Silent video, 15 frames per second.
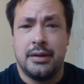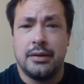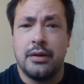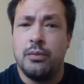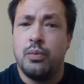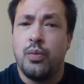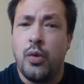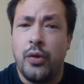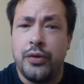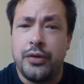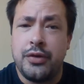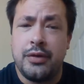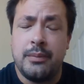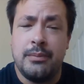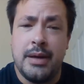They don't
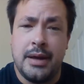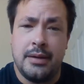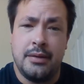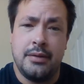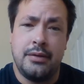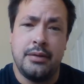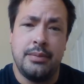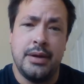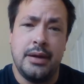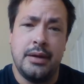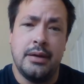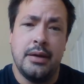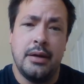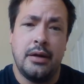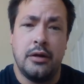want men to
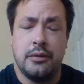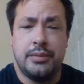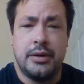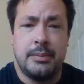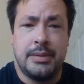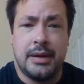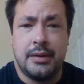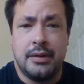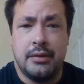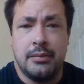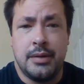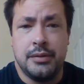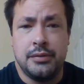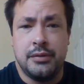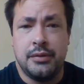be open about their
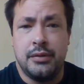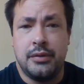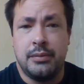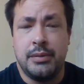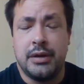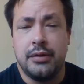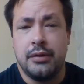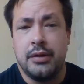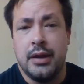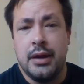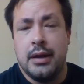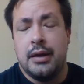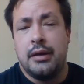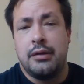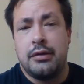emotions because
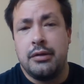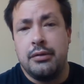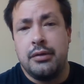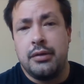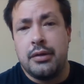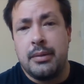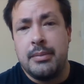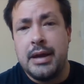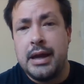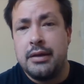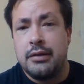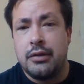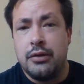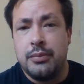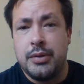as soon as a
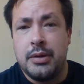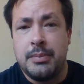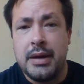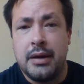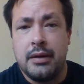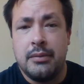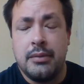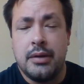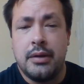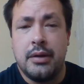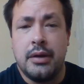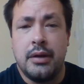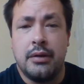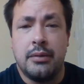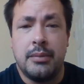man is open about
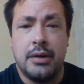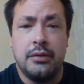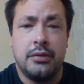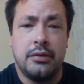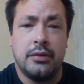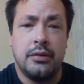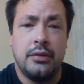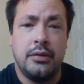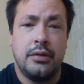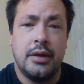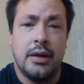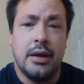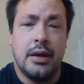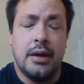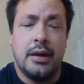his emotions,
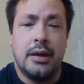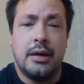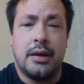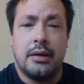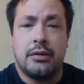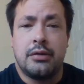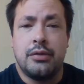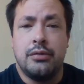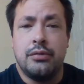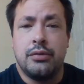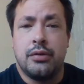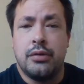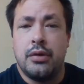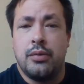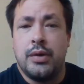he gets
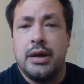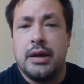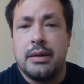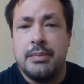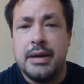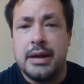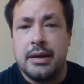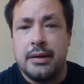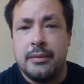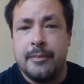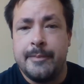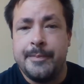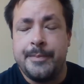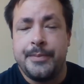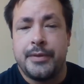called a weak man,
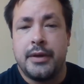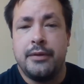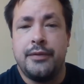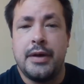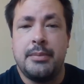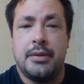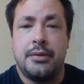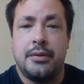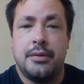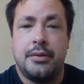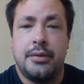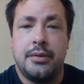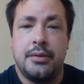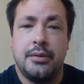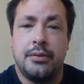effeminate,
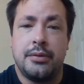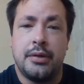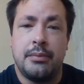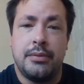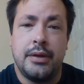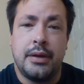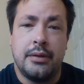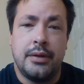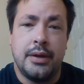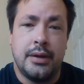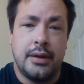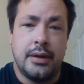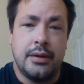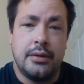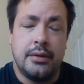or something like
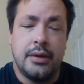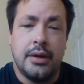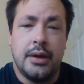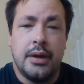that.